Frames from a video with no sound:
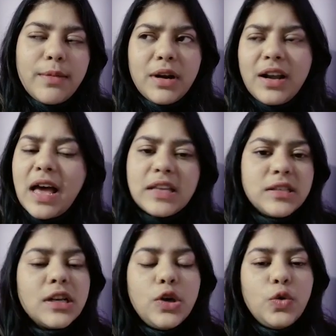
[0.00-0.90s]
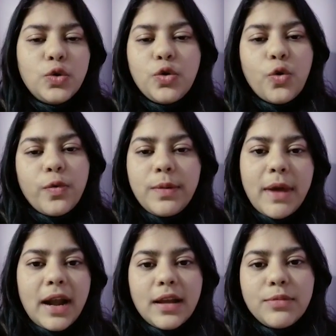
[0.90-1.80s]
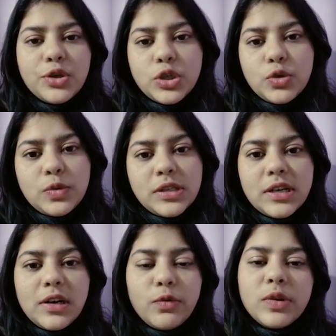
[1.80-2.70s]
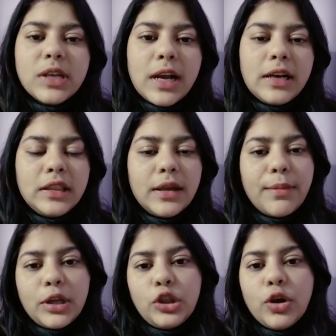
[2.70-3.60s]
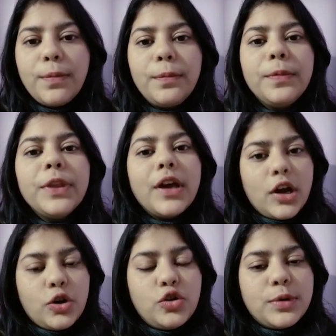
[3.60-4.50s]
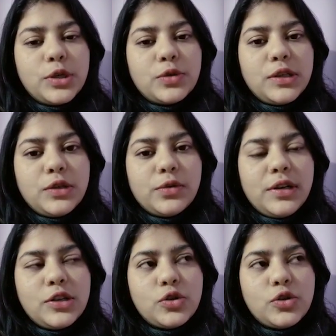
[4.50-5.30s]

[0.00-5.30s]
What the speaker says: but last year due to COVID pandemic situation, it was held in the month of October 2020.